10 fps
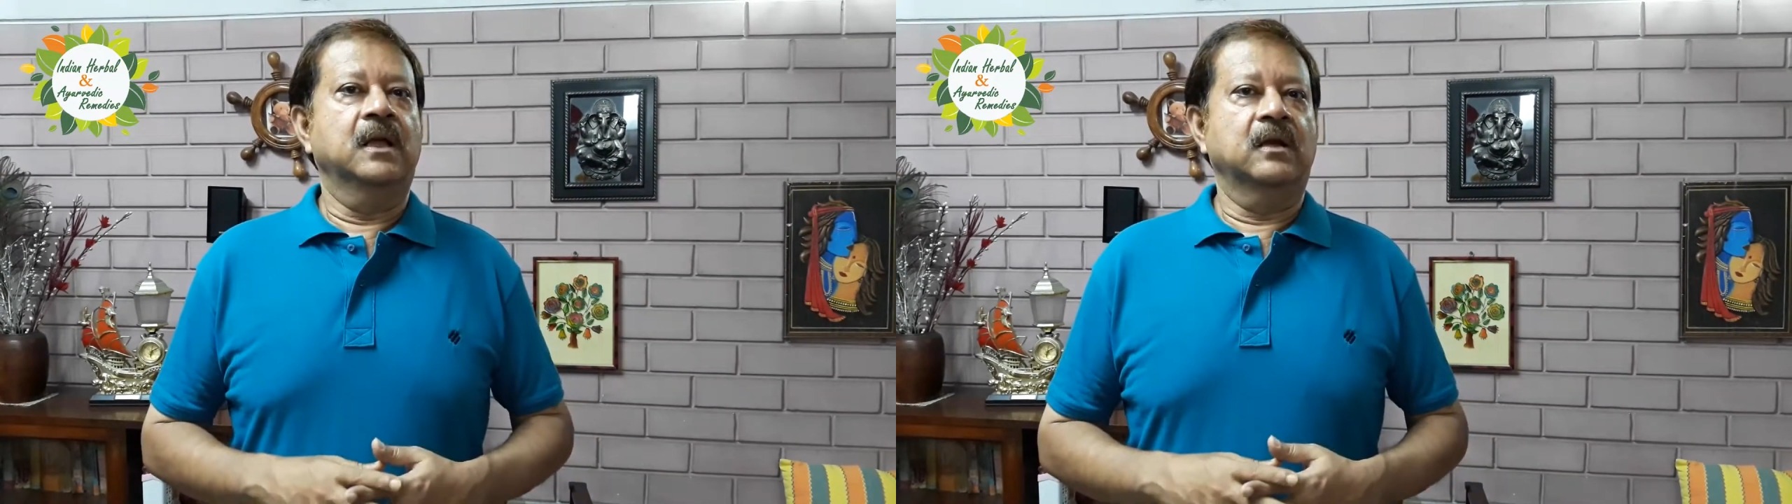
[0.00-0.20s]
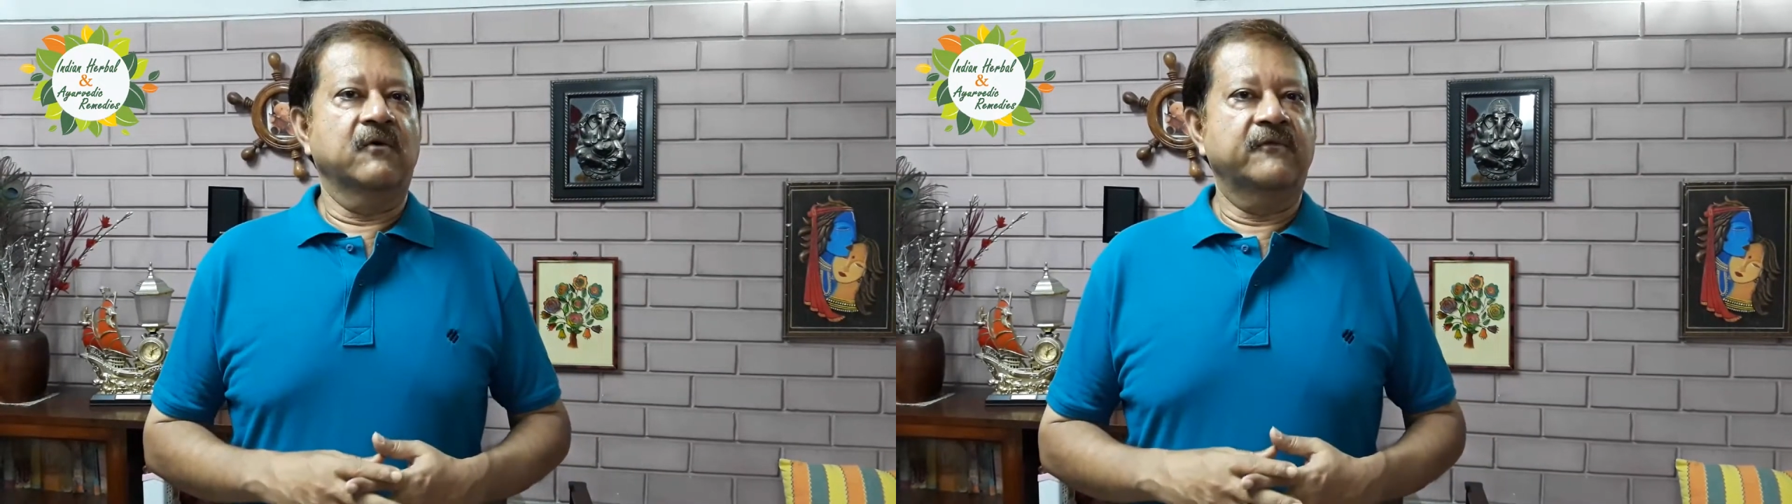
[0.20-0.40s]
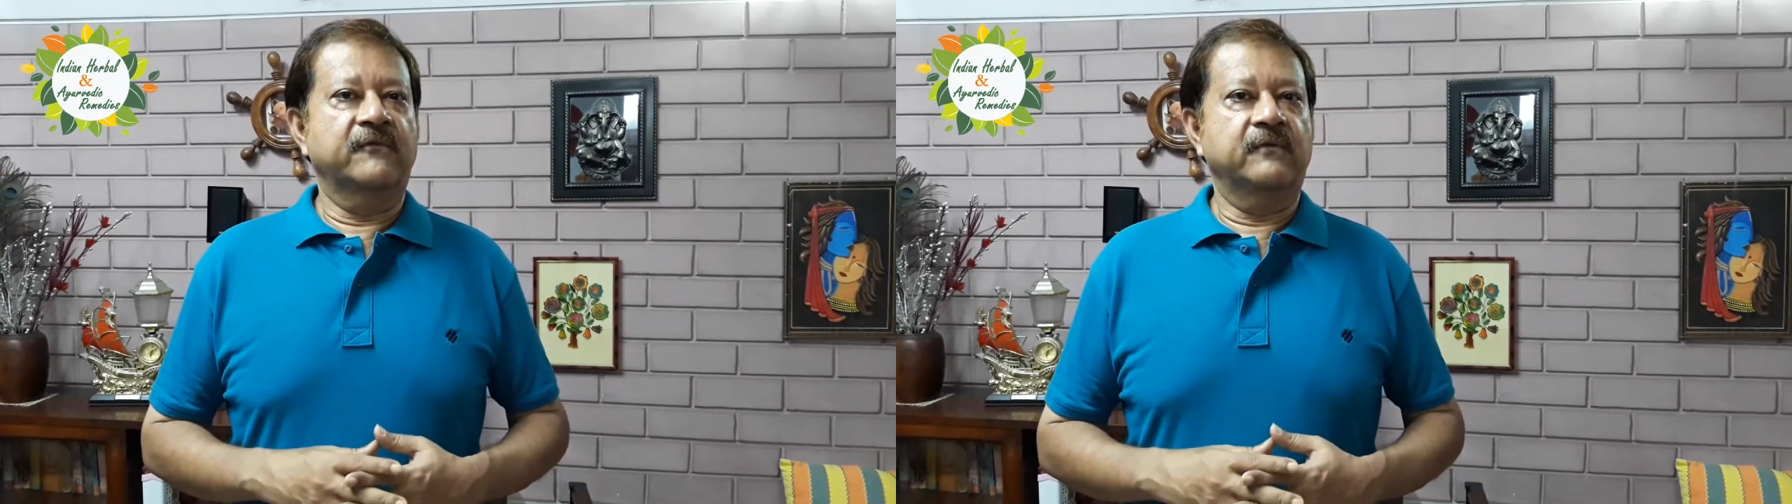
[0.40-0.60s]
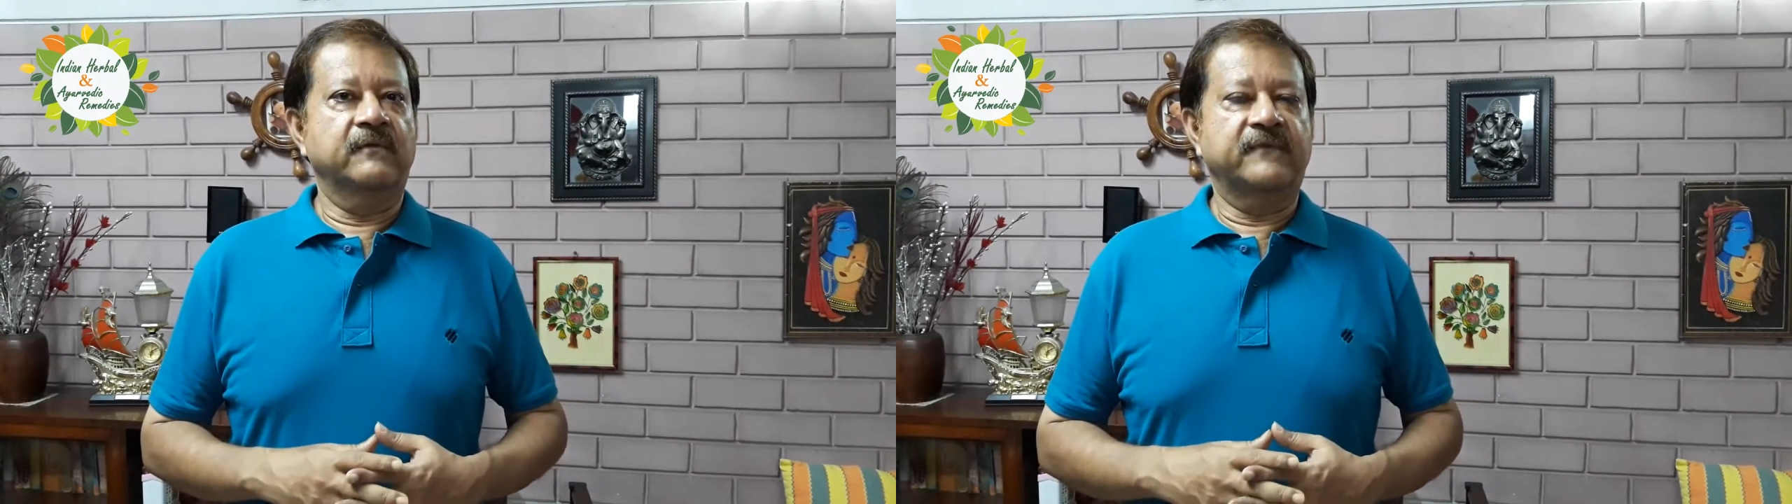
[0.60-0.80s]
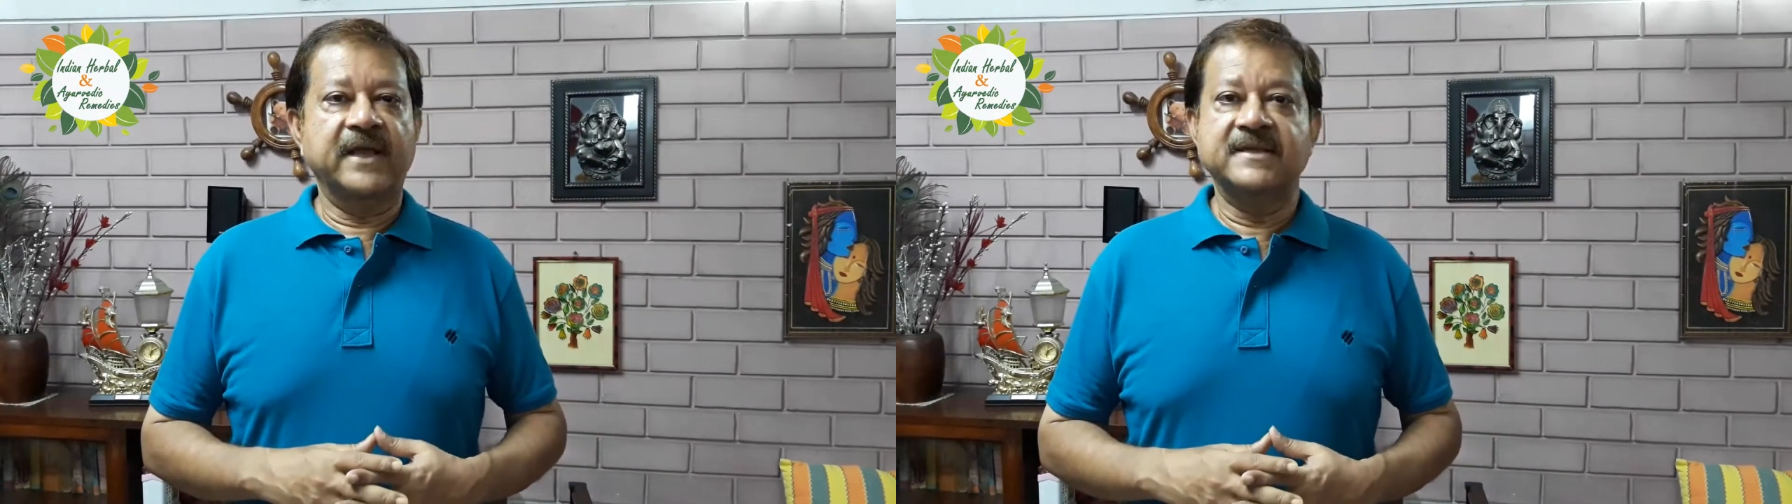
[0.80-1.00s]
Now
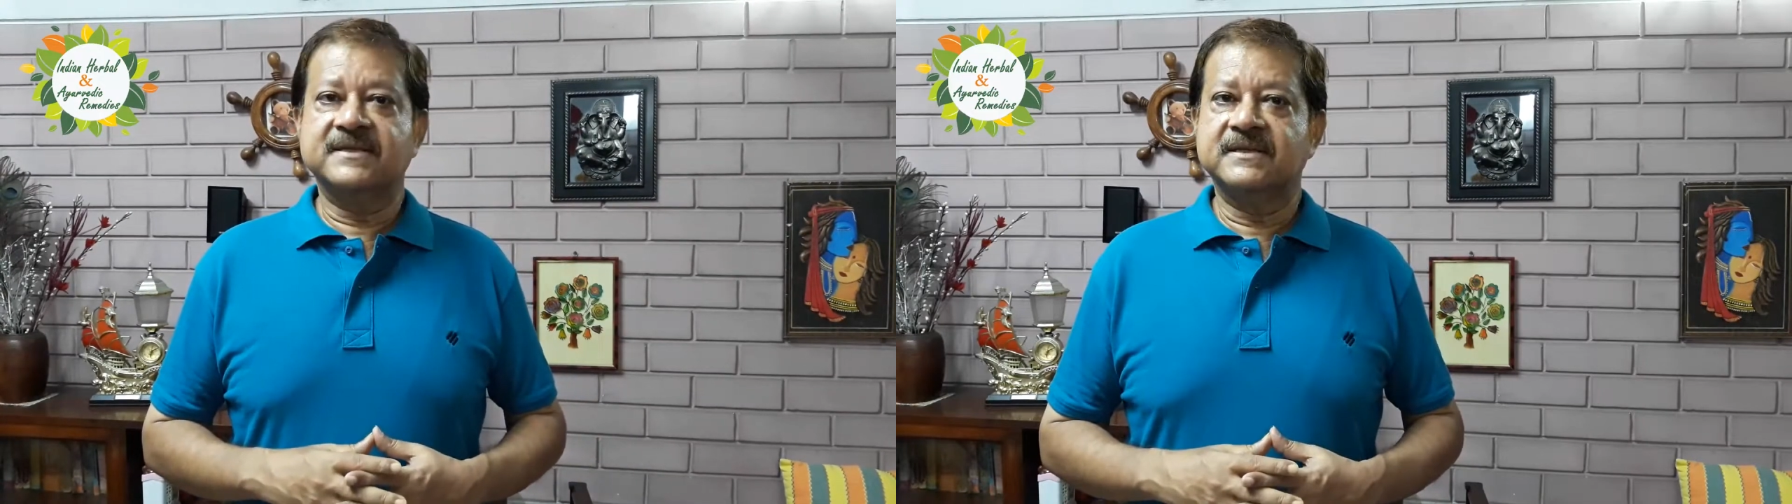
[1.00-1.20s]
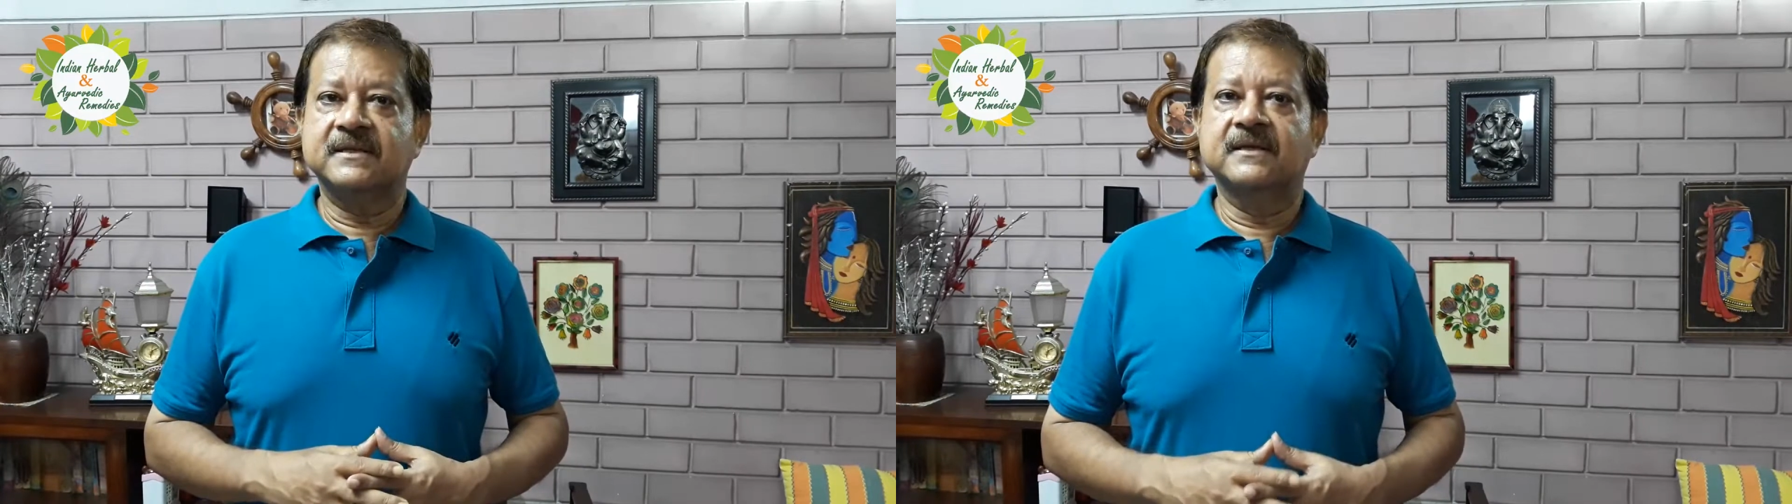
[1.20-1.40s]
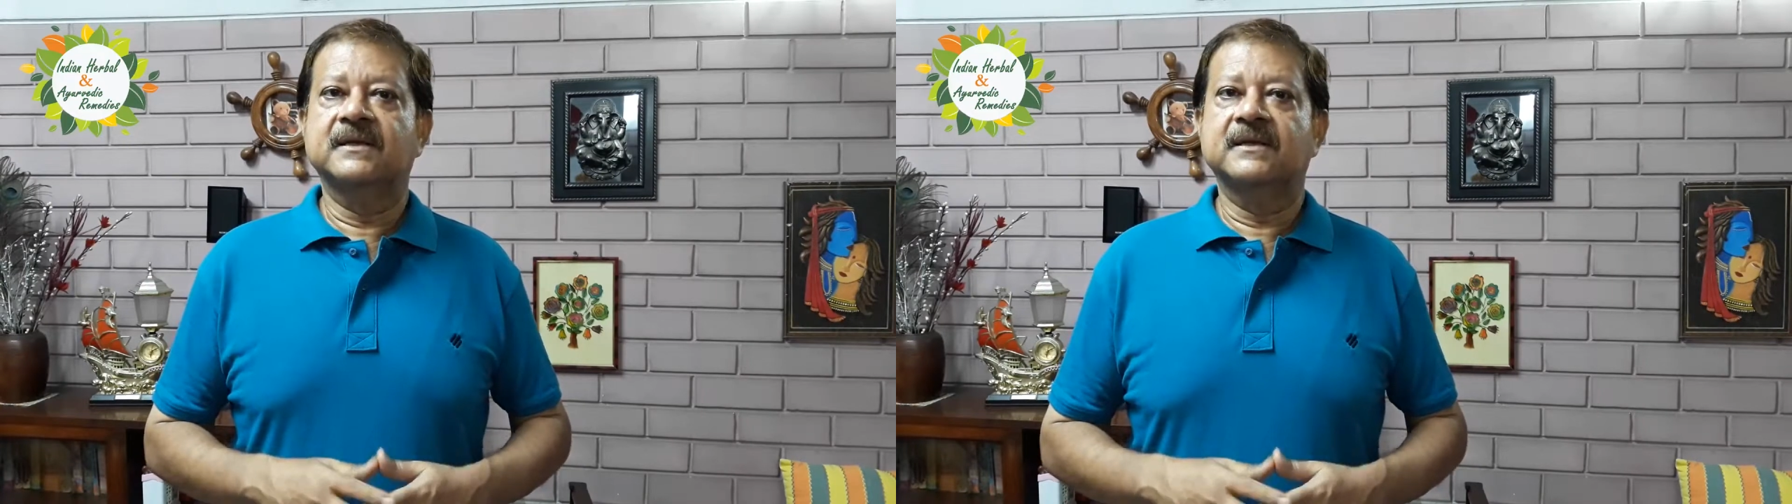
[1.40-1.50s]
friends,